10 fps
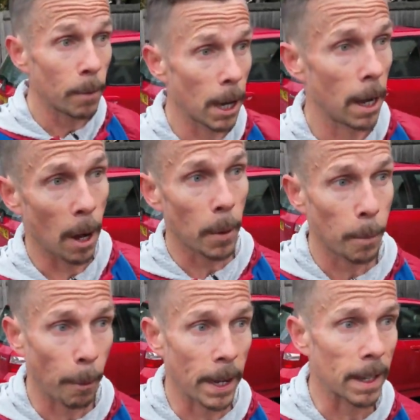I will
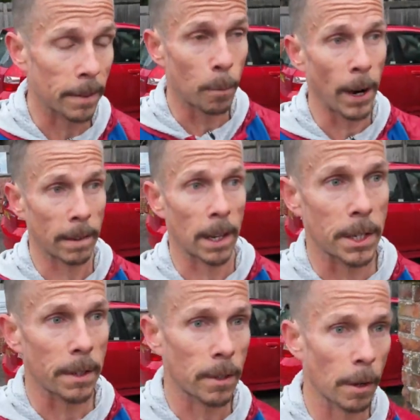probably hit some weights
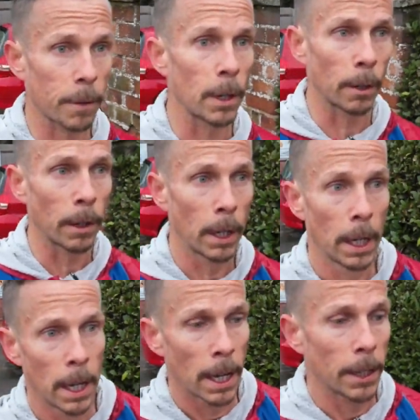this afternoon,
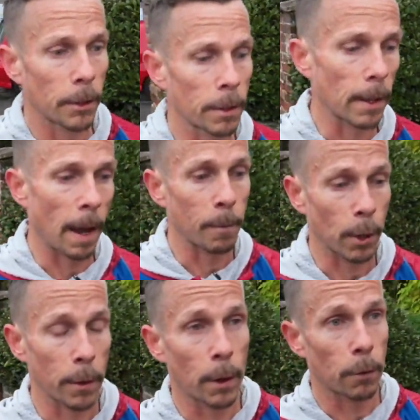just because I haven't
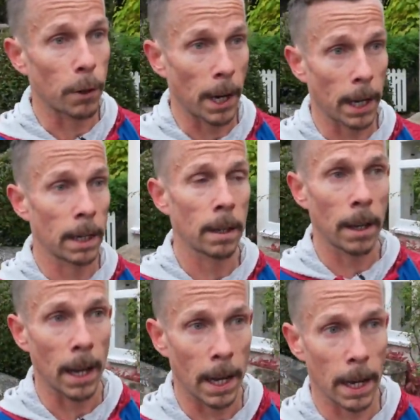done those for a day
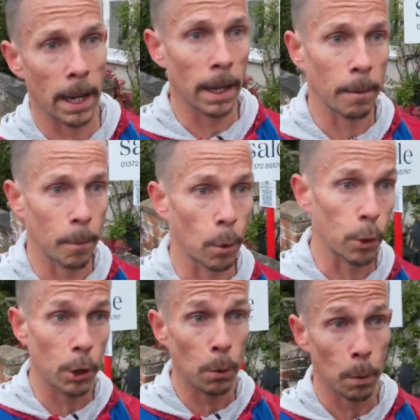or
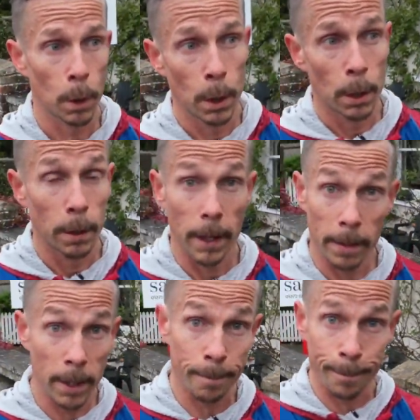two, and that's it.